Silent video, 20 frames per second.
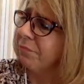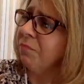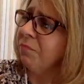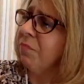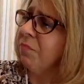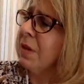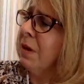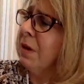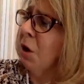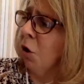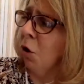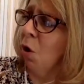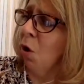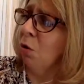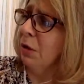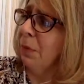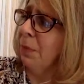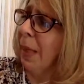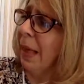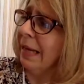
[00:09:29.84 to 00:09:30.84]
Are All
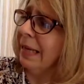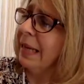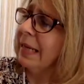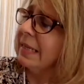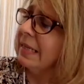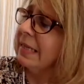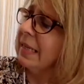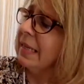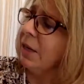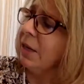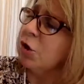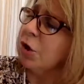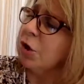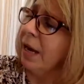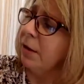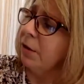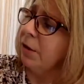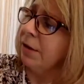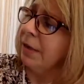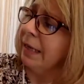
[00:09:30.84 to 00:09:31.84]
the Black Kids Sitting
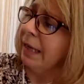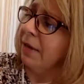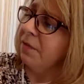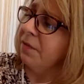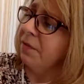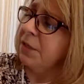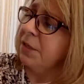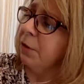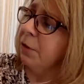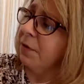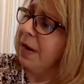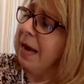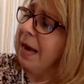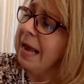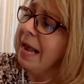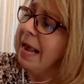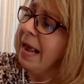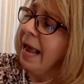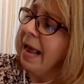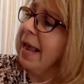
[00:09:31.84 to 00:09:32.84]
Together in the Cafeteria,
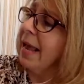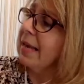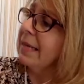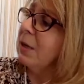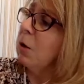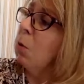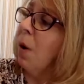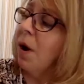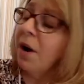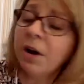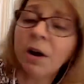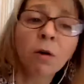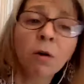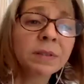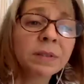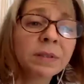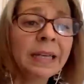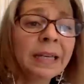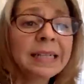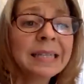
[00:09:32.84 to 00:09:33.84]
and Why Are All
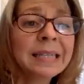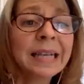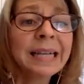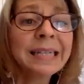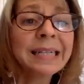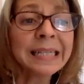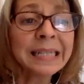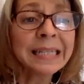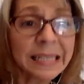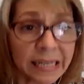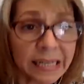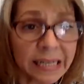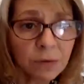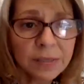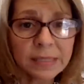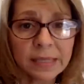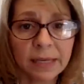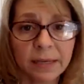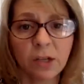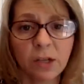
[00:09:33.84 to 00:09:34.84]
the Kids Still
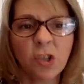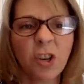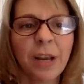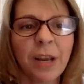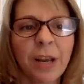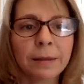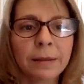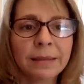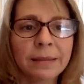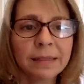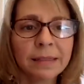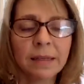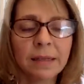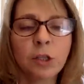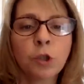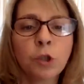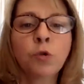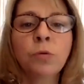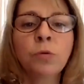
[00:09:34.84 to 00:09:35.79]
Sitting Together? This is the